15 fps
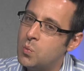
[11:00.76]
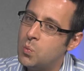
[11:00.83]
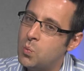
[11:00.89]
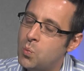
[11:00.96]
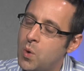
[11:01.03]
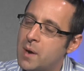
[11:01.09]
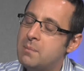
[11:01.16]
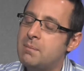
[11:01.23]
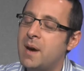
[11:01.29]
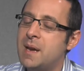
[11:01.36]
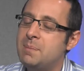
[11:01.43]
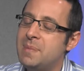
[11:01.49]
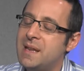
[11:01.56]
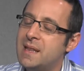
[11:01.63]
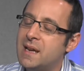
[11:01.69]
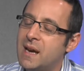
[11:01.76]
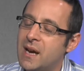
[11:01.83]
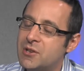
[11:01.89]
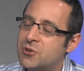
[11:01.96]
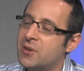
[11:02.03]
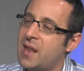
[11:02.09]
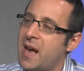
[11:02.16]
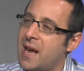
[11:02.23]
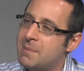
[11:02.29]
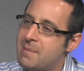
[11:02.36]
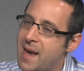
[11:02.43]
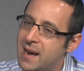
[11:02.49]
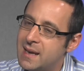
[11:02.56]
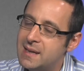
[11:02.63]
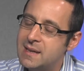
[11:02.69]
what might be the underlying
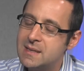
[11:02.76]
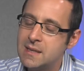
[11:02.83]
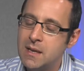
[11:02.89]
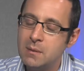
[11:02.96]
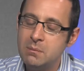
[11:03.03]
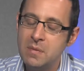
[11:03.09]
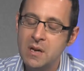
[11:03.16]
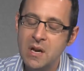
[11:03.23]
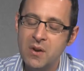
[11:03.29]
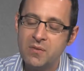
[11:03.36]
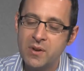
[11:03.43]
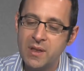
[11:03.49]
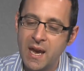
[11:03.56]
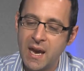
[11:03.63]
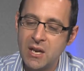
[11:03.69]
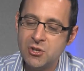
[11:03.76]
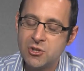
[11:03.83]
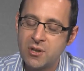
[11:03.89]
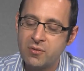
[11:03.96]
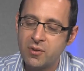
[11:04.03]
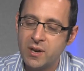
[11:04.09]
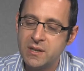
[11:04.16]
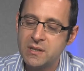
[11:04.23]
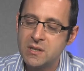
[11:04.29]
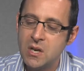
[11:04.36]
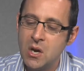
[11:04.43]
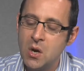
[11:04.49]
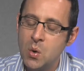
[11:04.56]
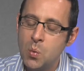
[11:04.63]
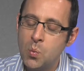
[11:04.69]
mechanism for the age difference,
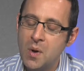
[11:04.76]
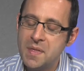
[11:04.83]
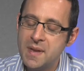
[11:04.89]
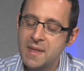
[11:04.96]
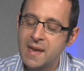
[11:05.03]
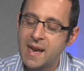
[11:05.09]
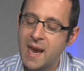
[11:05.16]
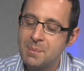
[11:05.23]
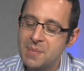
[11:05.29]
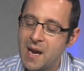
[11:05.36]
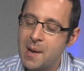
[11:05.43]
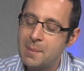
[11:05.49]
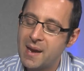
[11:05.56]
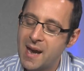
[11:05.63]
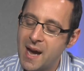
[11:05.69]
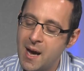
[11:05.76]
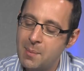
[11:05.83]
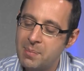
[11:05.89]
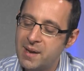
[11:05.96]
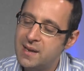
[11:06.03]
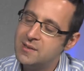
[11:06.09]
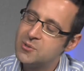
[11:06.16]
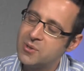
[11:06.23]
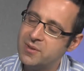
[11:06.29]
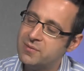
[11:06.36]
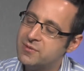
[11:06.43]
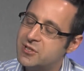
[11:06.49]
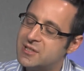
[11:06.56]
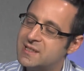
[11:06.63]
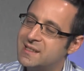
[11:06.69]
one thing that kept coming up in sort of
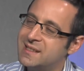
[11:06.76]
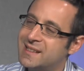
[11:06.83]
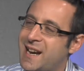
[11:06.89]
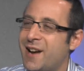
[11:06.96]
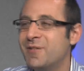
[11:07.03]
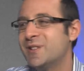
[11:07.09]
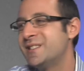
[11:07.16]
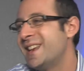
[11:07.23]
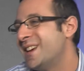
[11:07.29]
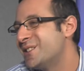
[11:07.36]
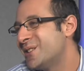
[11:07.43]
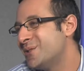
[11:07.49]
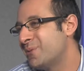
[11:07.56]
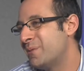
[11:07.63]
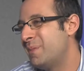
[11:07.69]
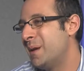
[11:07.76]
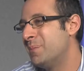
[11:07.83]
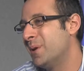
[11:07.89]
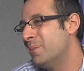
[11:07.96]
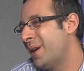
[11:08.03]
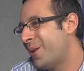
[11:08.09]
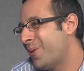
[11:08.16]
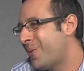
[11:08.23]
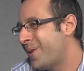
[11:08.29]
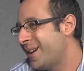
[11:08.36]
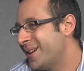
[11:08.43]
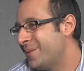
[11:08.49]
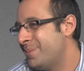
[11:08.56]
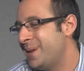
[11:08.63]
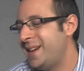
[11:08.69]
just conversations with people about, well, what could
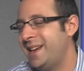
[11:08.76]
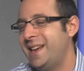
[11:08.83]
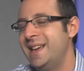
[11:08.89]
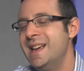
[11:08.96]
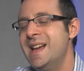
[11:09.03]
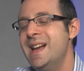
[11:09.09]
it be?